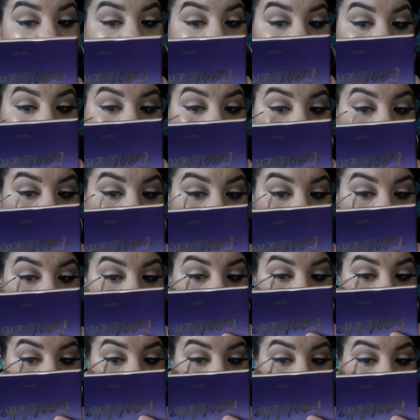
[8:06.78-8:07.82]
And I
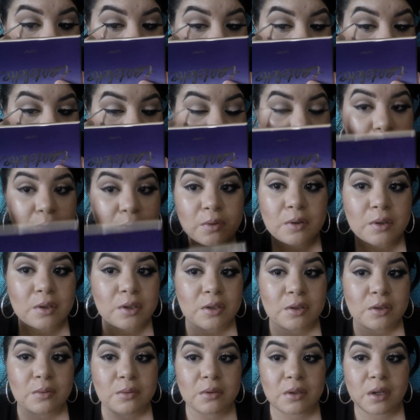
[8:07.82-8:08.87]
might have pulled
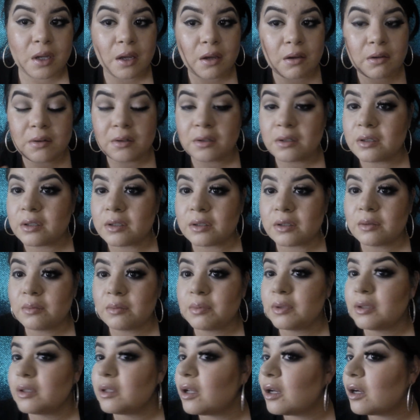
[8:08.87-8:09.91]
this one out a little
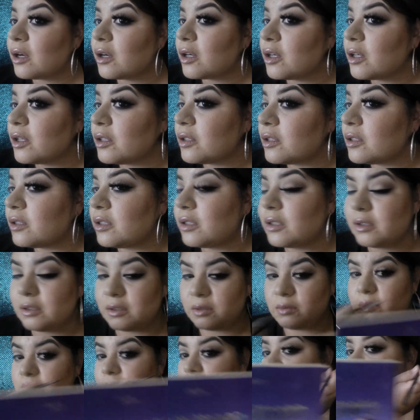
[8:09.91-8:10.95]
bit longer than
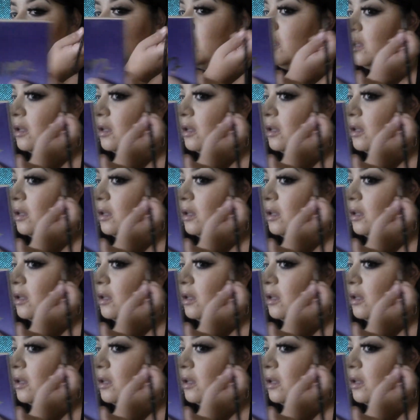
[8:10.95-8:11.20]
this one.